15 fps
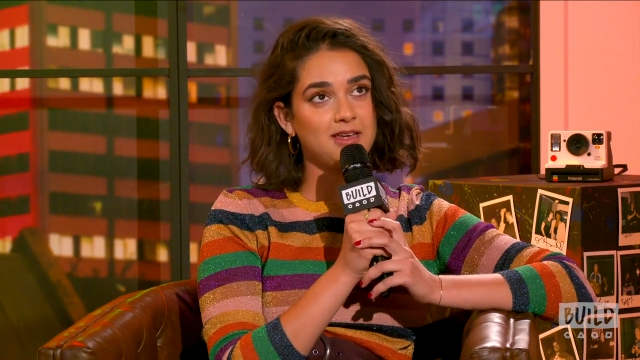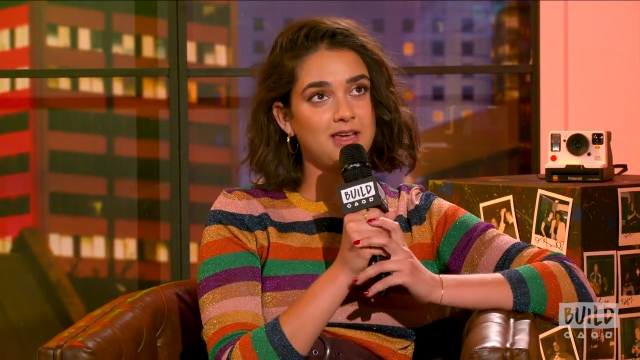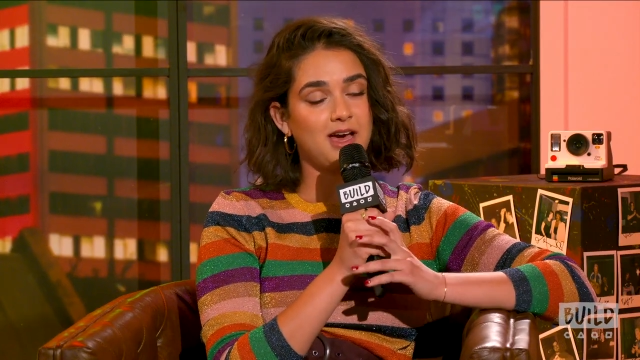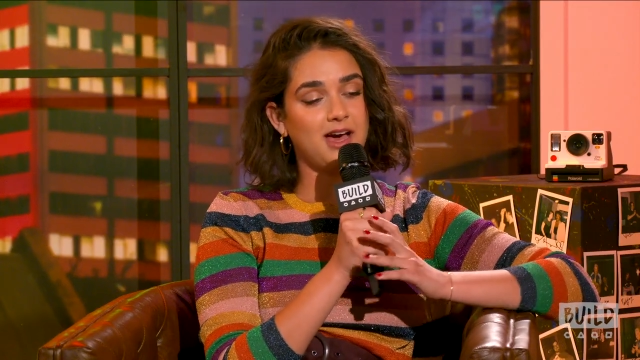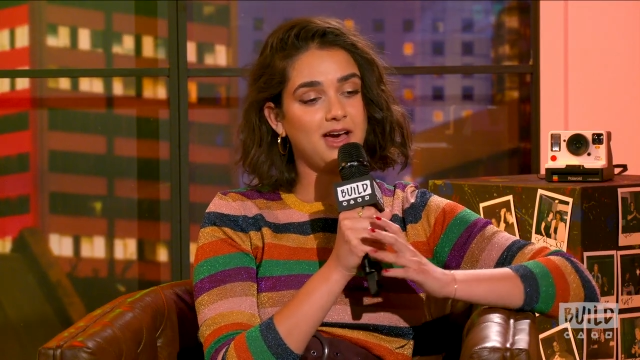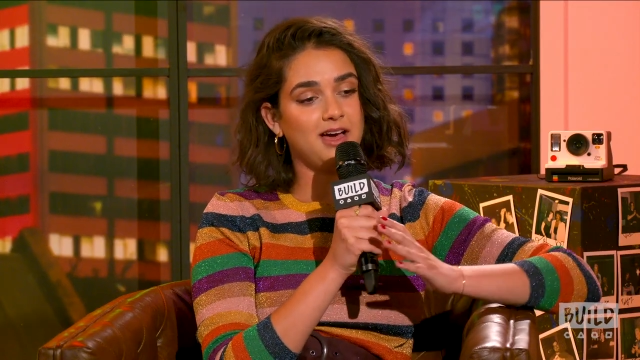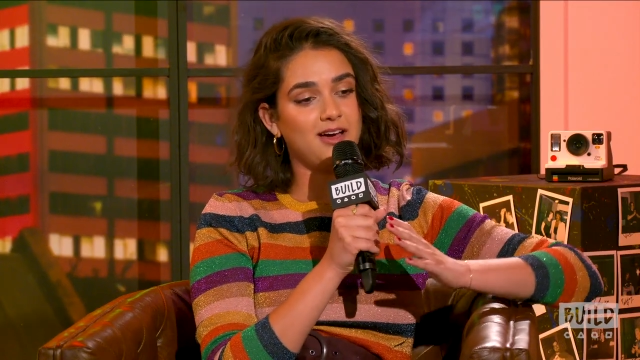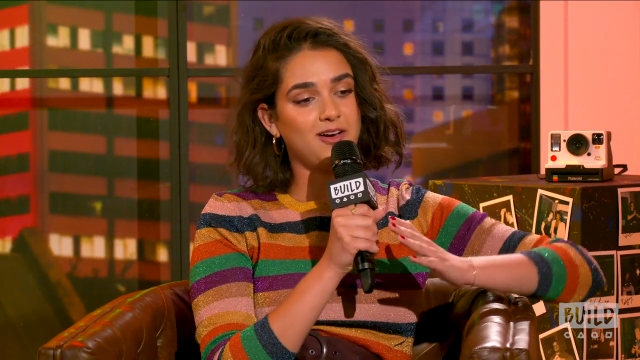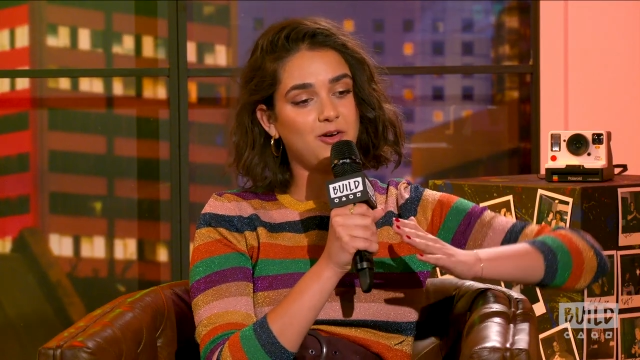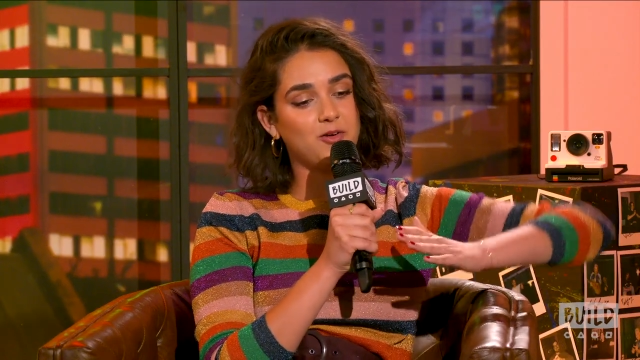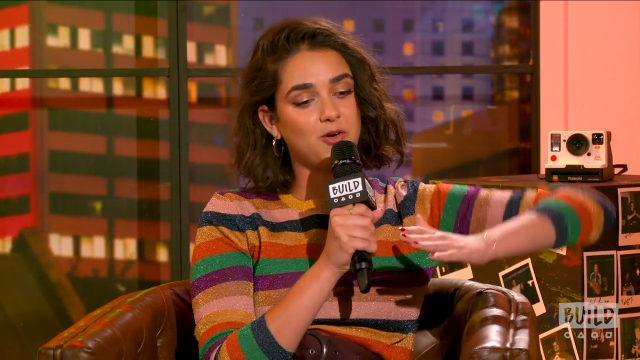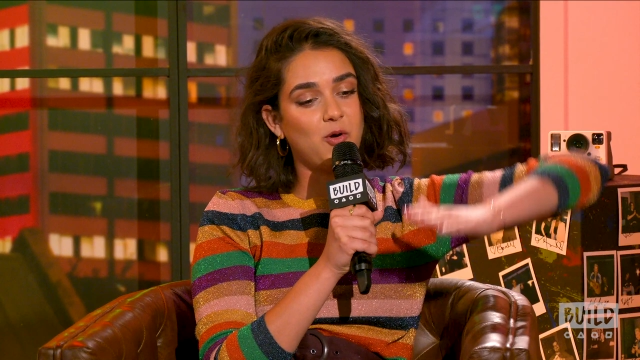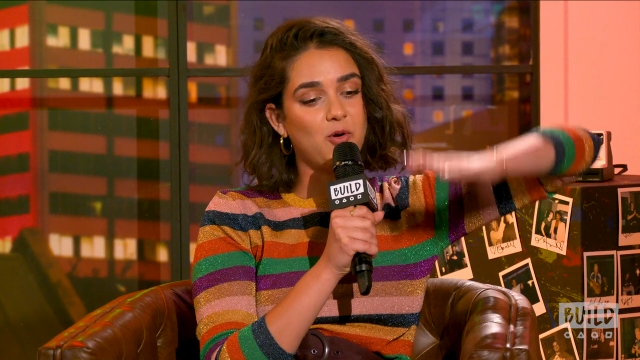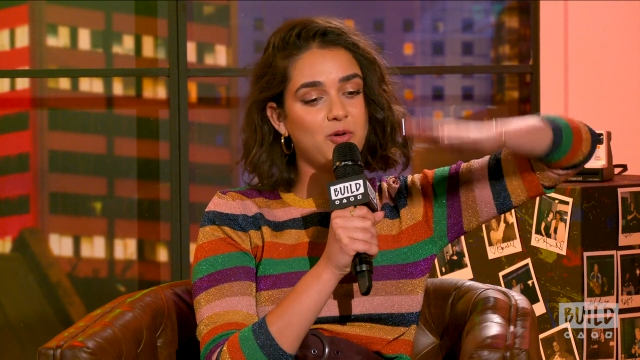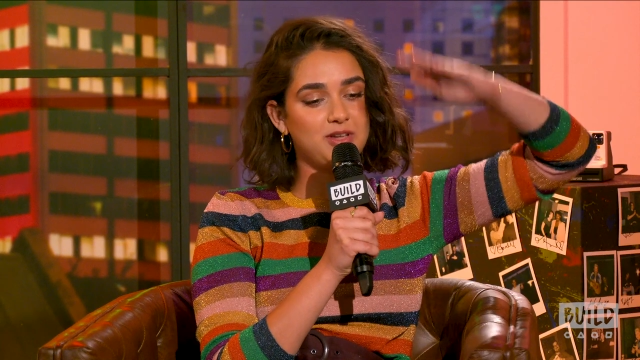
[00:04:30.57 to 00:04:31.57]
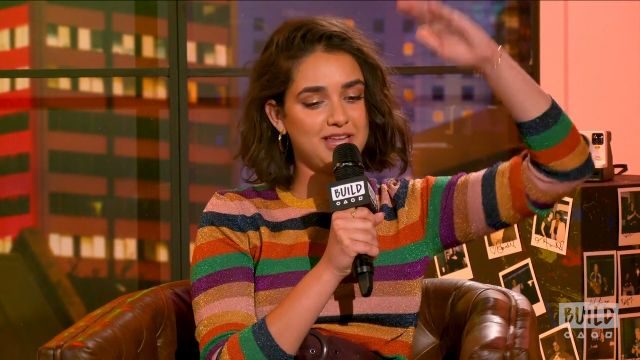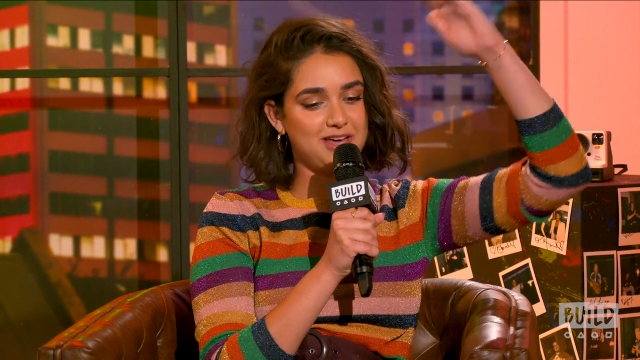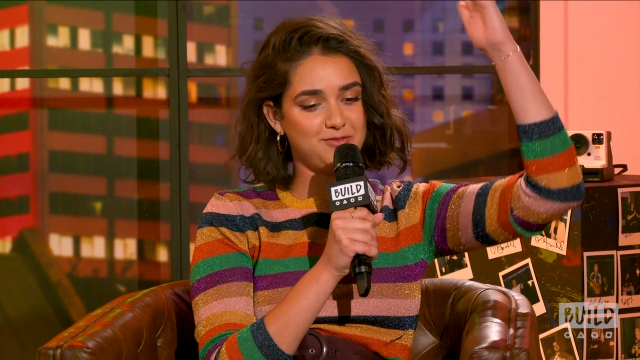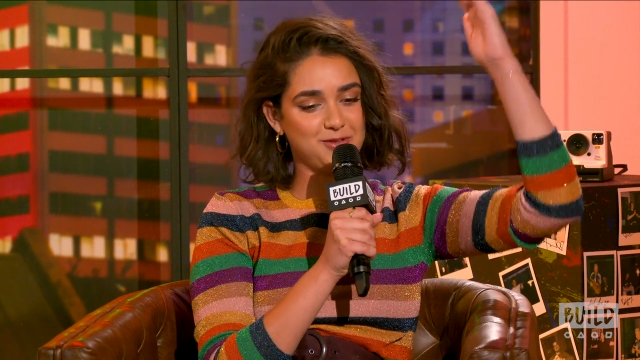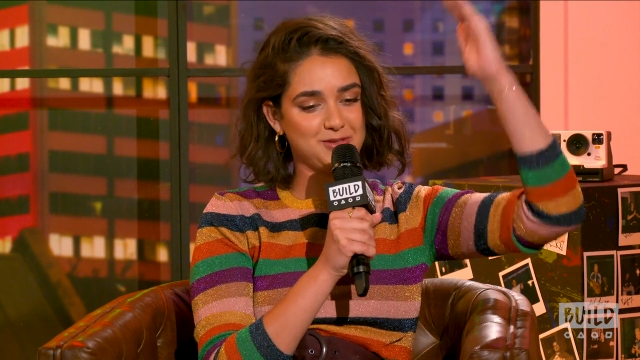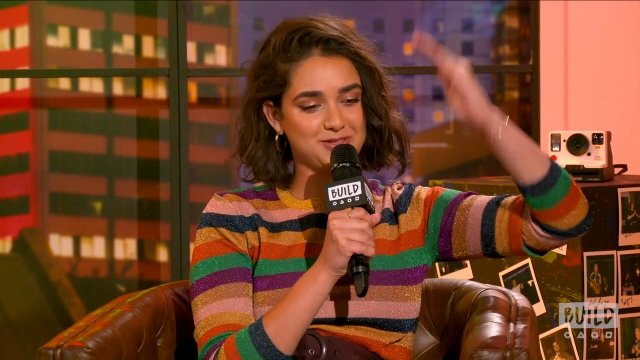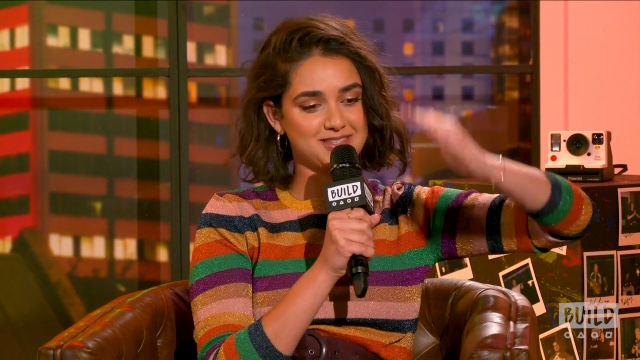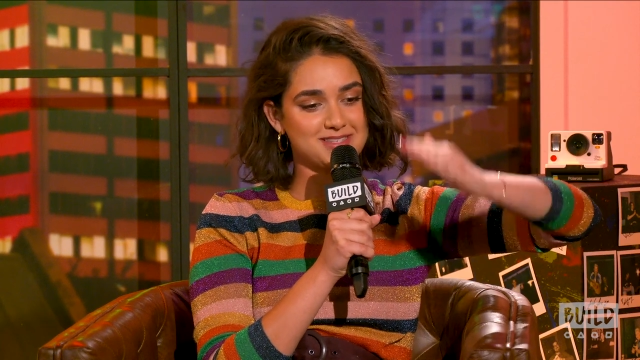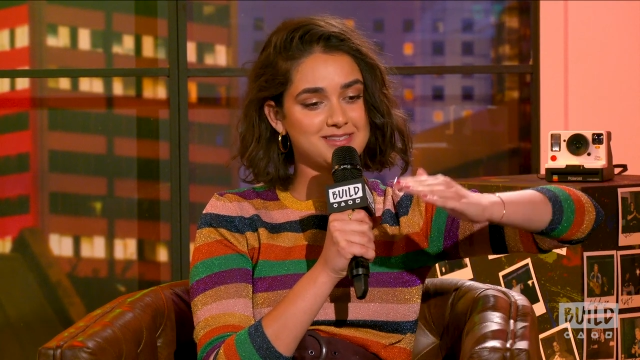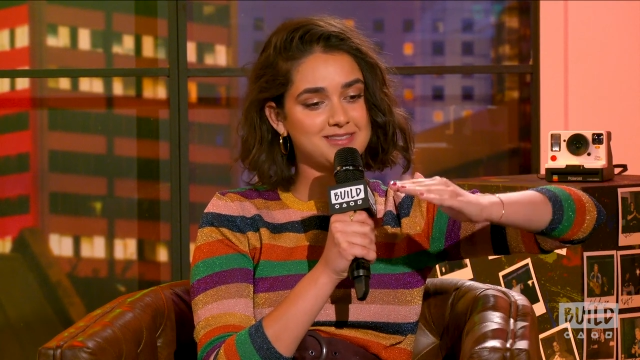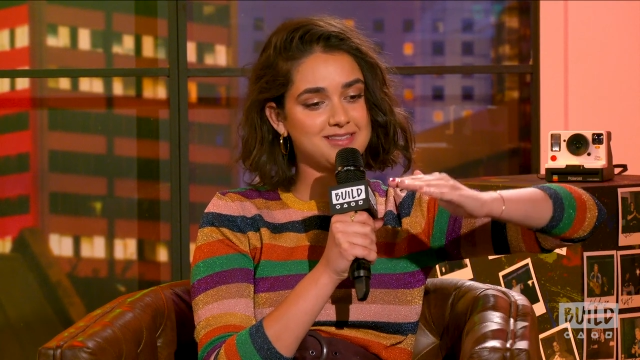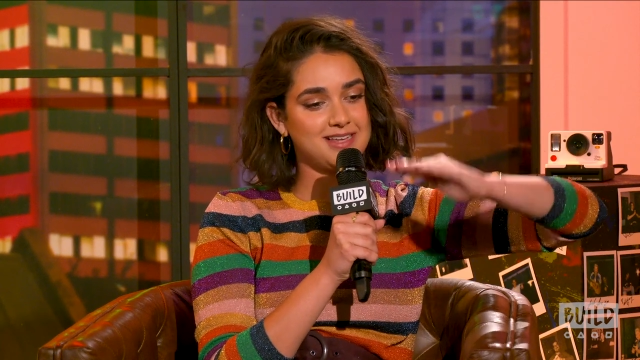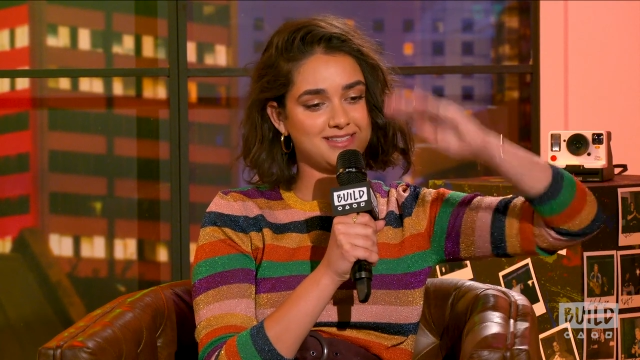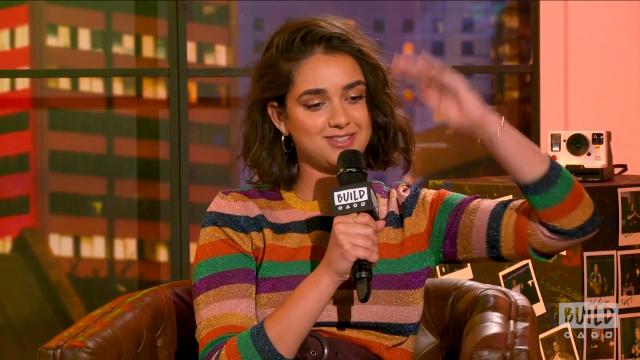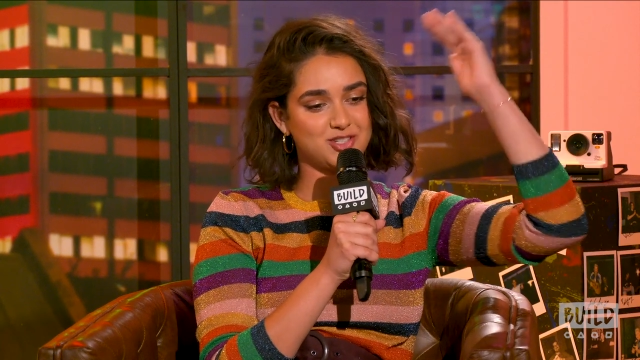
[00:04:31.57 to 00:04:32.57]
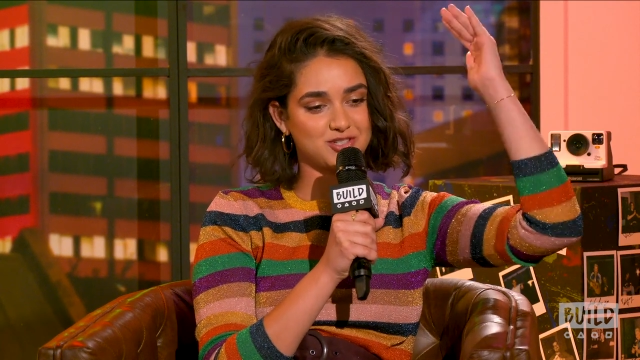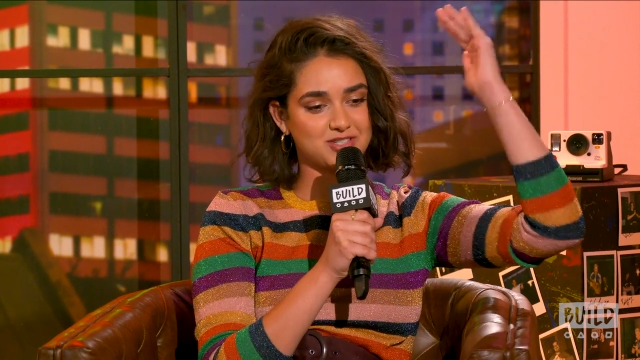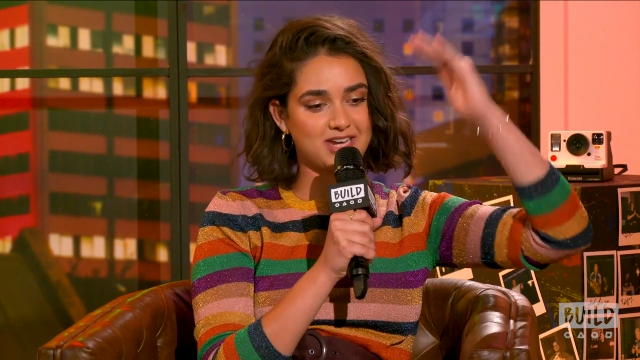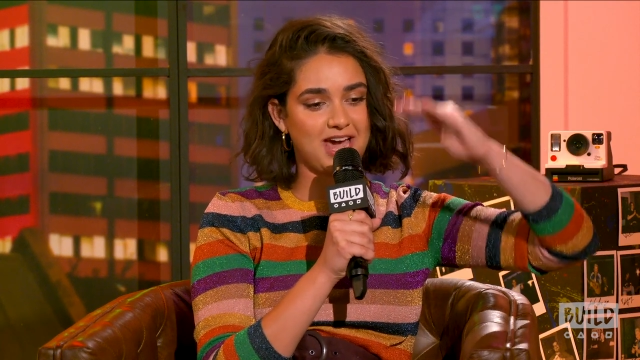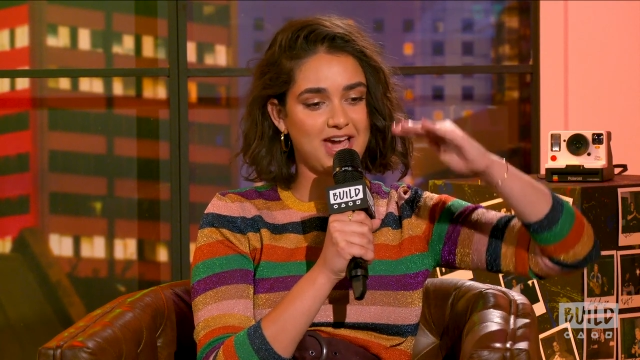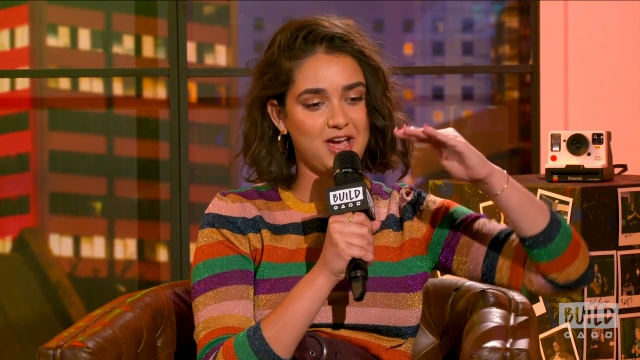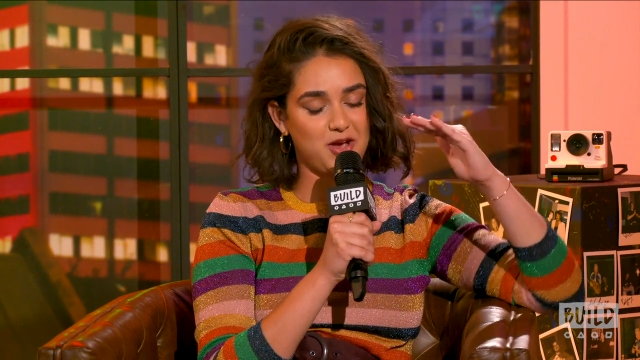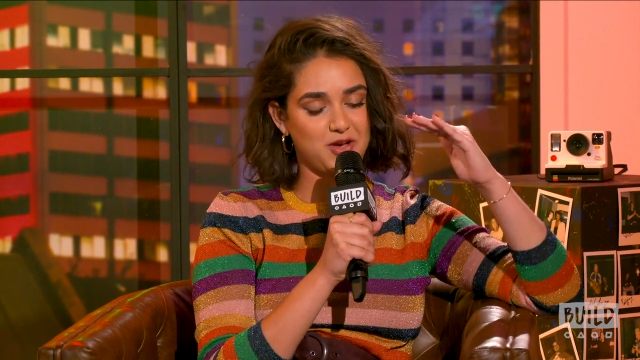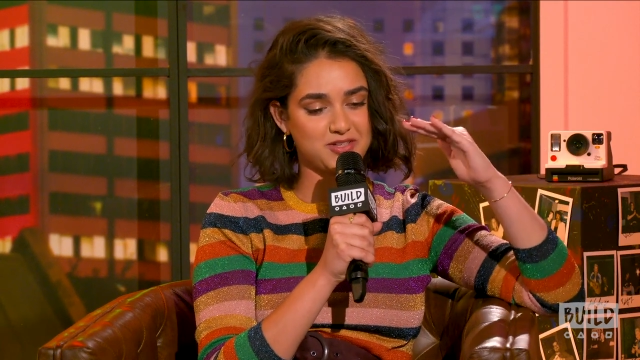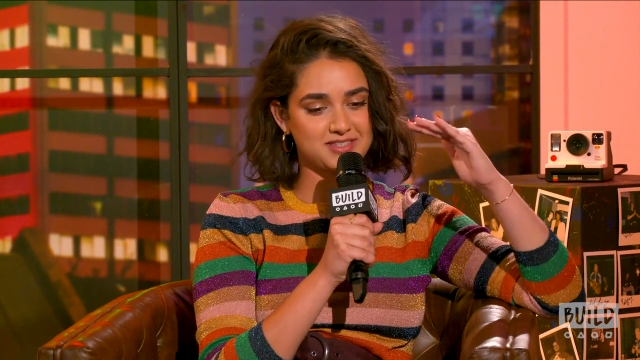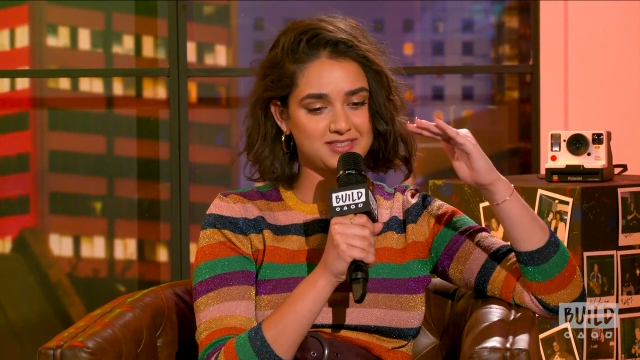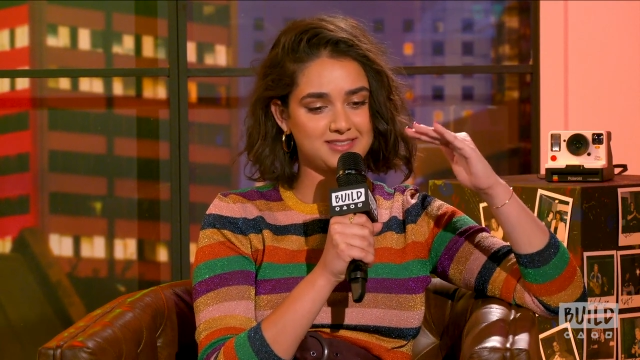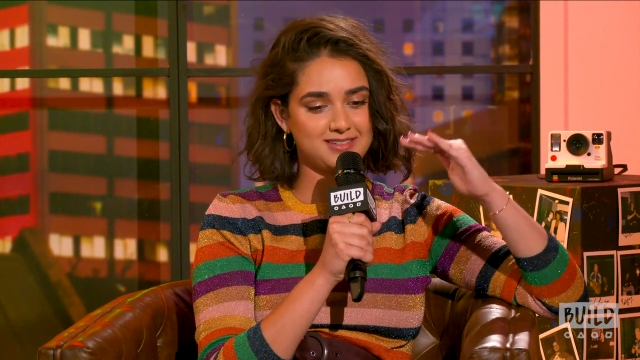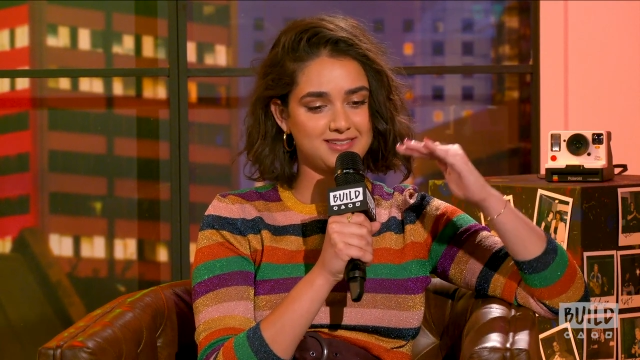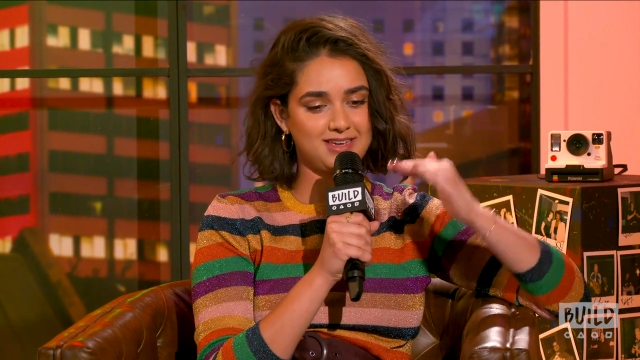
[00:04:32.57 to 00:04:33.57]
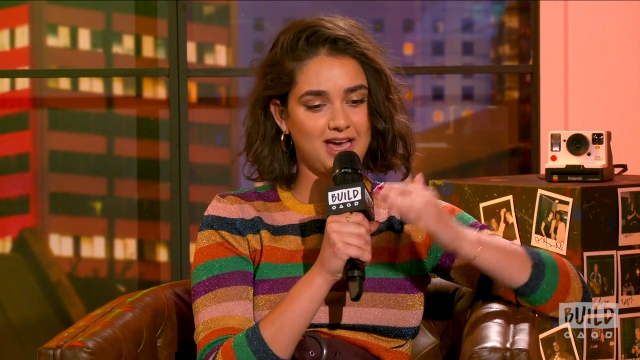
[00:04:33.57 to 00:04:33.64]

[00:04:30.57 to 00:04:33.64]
on all levels it's just chaos